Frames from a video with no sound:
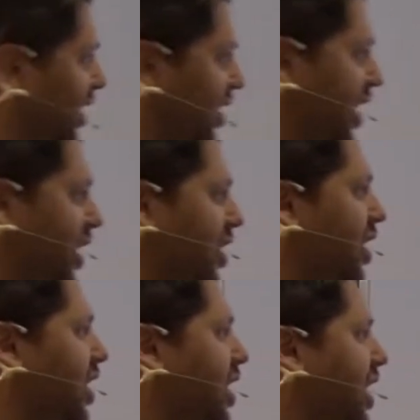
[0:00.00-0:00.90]
container
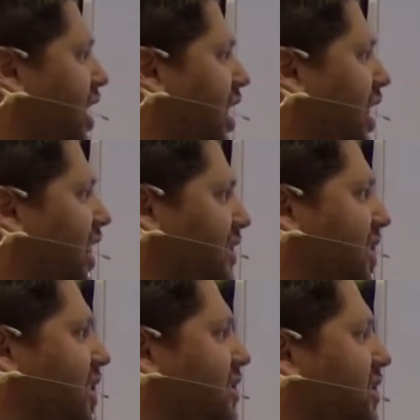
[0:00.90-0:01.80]
as it
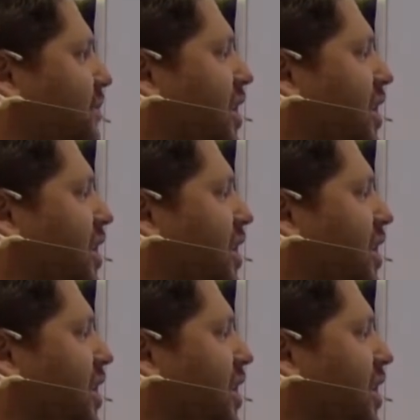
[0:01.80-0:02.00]
is.